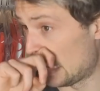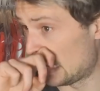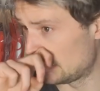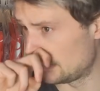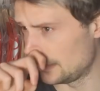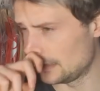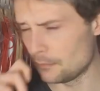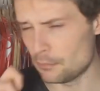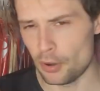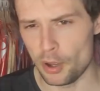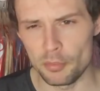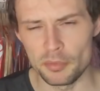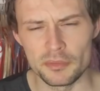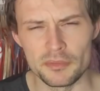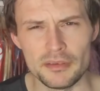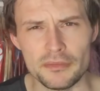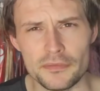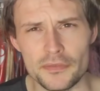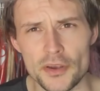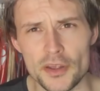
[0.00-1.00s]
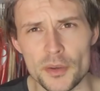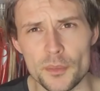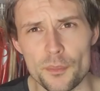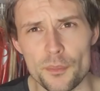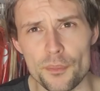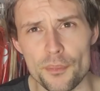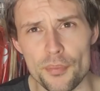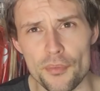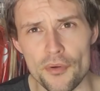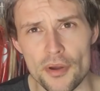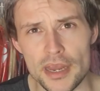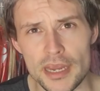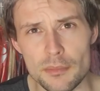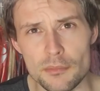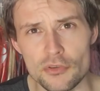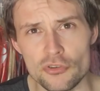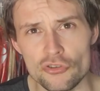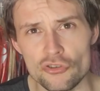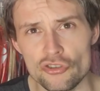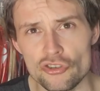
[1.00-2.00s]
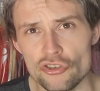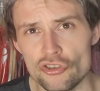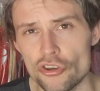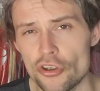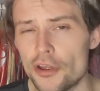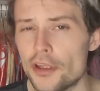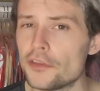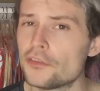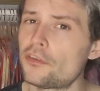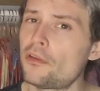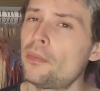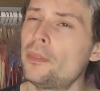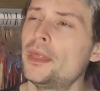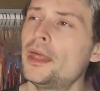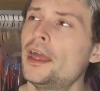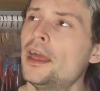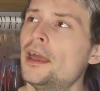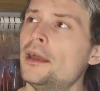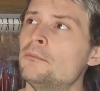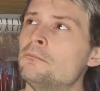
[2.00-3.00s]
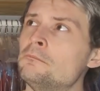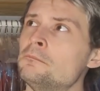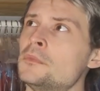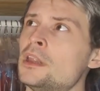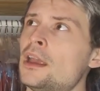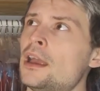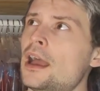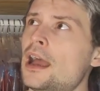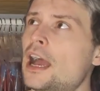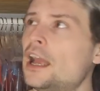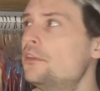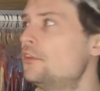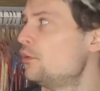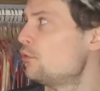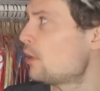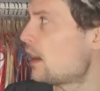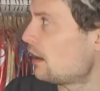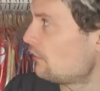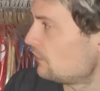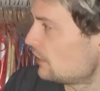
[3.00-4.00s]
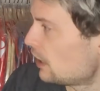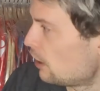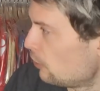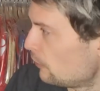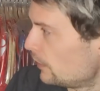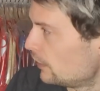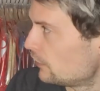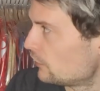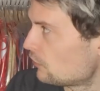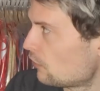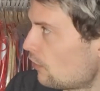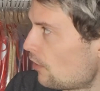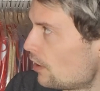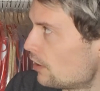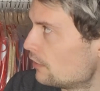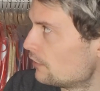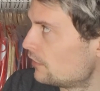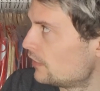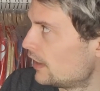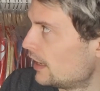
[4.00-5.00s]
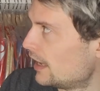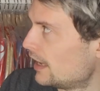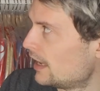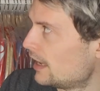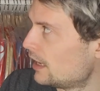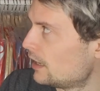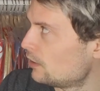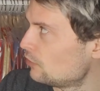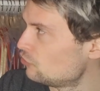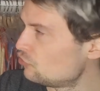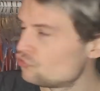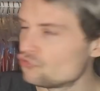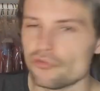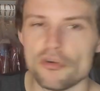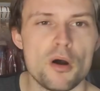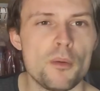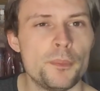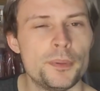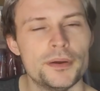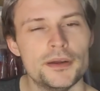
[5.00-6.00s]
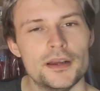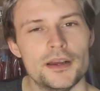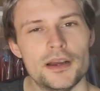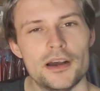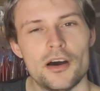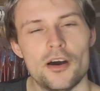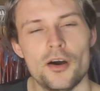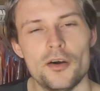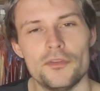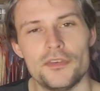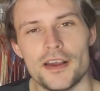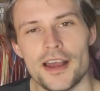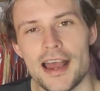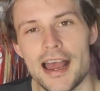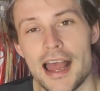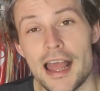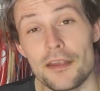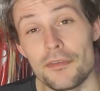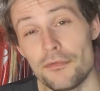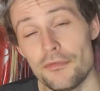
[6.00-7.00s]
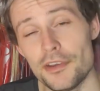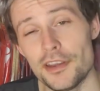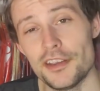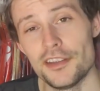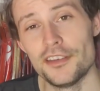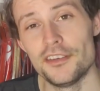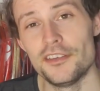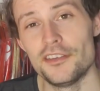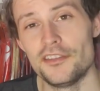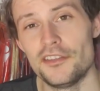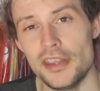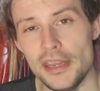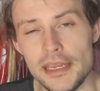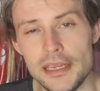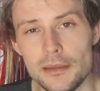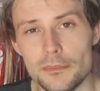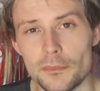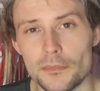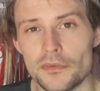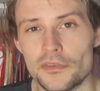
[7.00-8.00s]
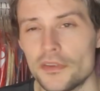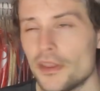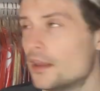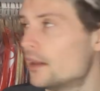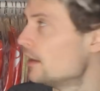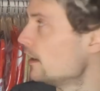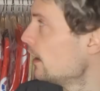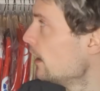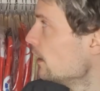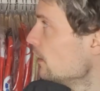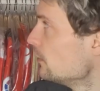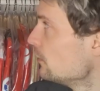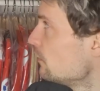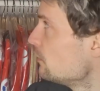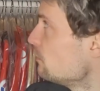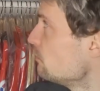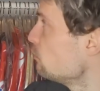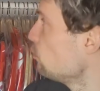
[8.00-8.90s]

I think probably Werder Bremen shirts on there, and you have now this sort of drop of African teams. And